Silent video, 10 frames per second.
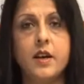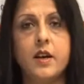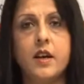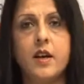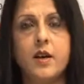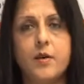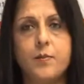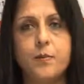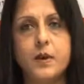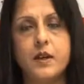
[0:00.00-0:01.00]
uh,
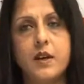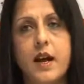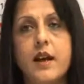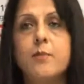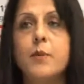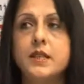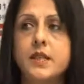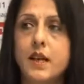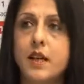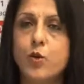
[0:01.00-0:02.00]
and
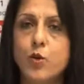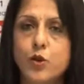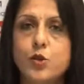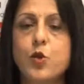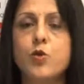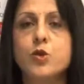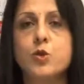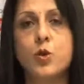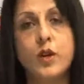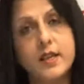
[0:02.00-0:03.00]
basically you could
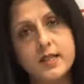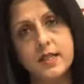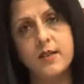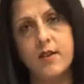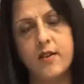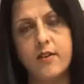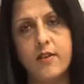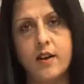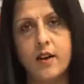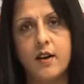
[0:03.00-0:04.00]
showcase your
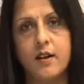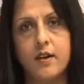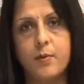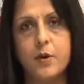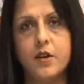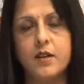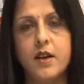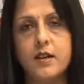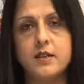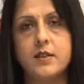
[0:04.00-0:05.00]
uh,
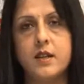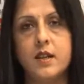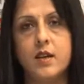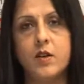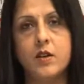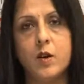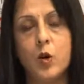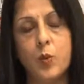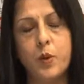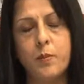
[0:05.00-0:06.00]
products in on a
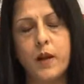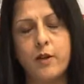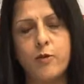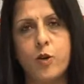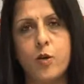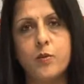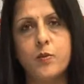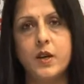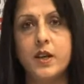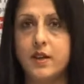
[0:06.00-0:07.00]
global platform
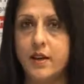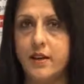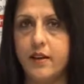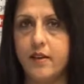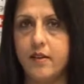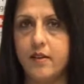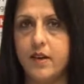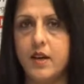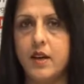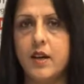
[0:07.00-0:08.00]
in India.
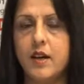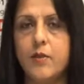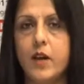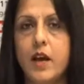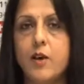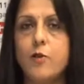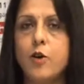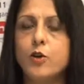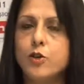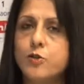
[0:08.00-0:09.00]
We have a lot
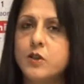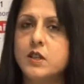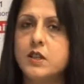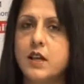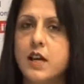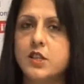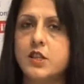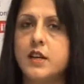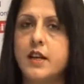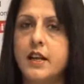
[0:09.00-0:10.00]
of international
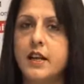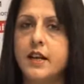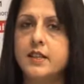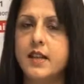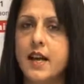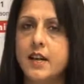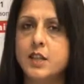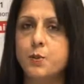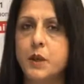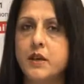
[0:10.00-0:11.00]
delegates and
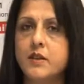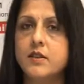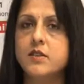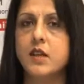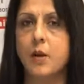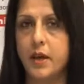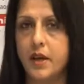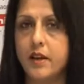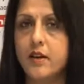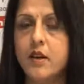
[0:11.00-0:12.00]
speakers coming
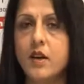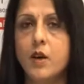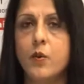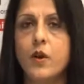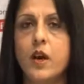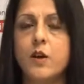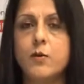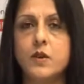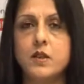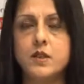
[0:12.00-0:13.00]
in. We have uh,
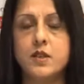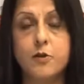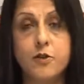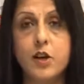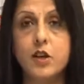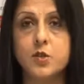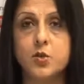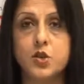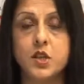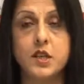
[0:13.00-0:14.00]
several
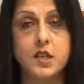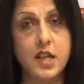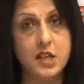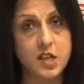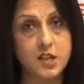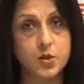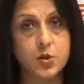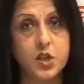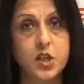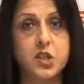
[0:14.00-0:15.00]
associ international
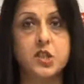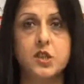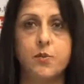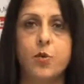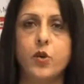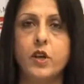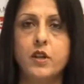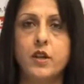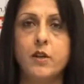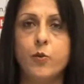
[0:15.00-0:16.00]
associations supporting the
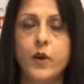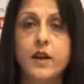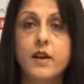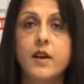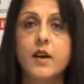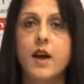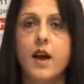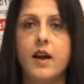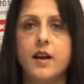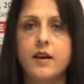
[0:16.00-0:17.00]
event
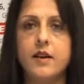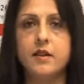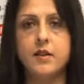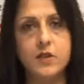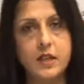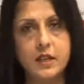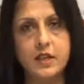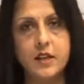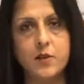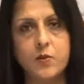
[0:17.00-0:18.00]
and uh, even
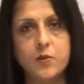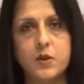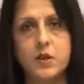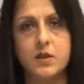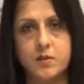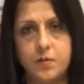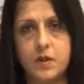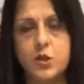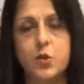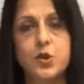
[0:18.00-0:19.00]
Indian uh,
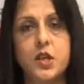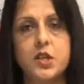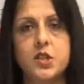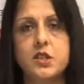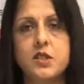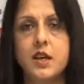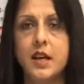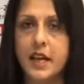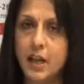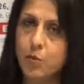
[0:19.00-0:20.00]
associations.
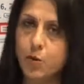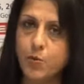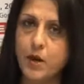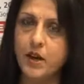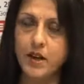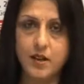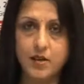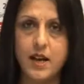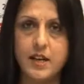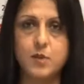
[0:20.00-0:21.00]
In Mumbai, in
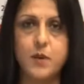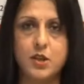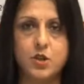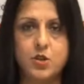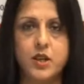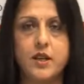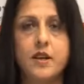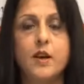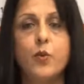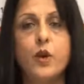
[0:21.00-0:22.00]
Hyderabad today,
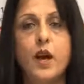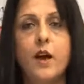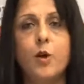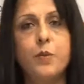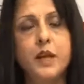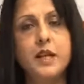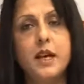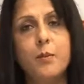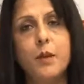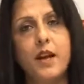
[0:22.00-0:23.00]
we have
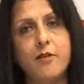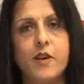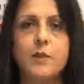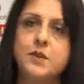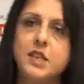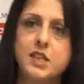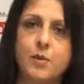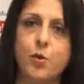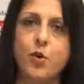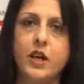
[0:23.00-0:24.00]
BDMA and FAPCCI
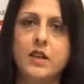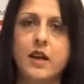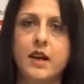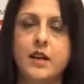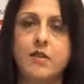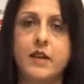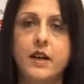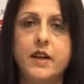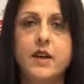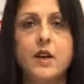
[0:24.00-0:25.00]
supporting the activity.
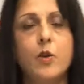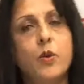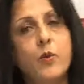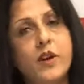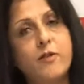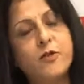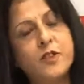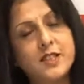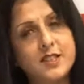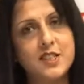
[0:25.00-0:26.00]
We were
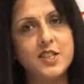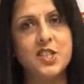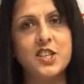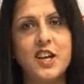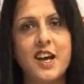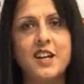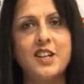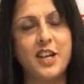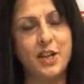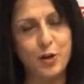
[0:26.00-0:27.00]
first in Chennai,
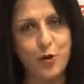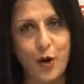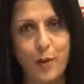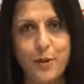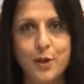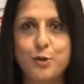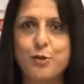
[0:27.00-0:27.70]
then in Coimbatore,